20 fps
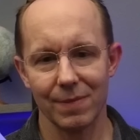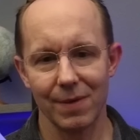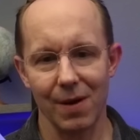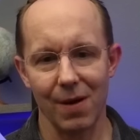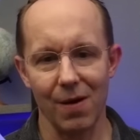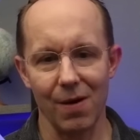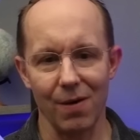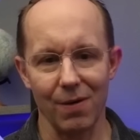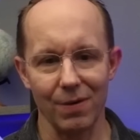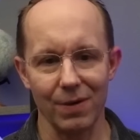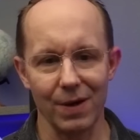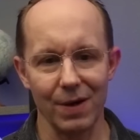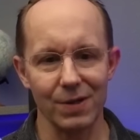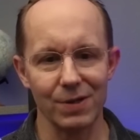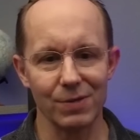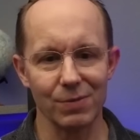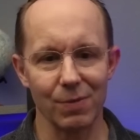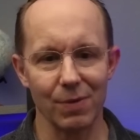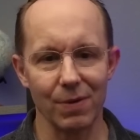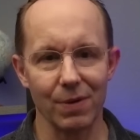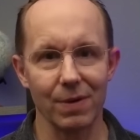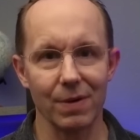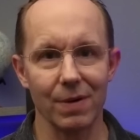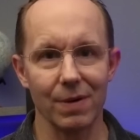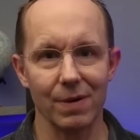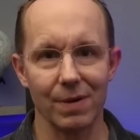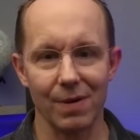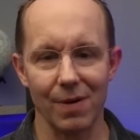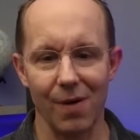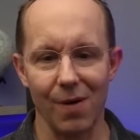Oh, nice work.
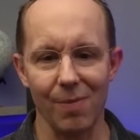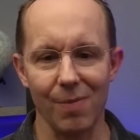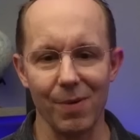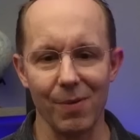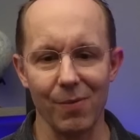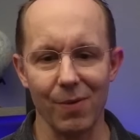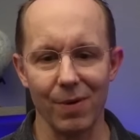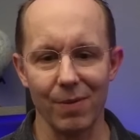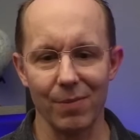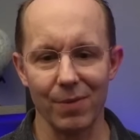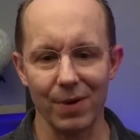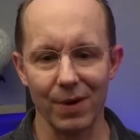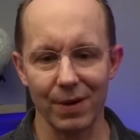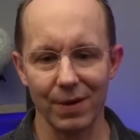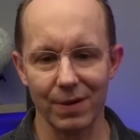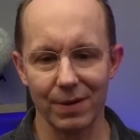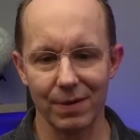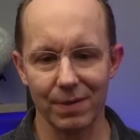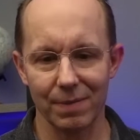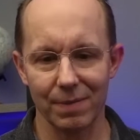All but 1 brick.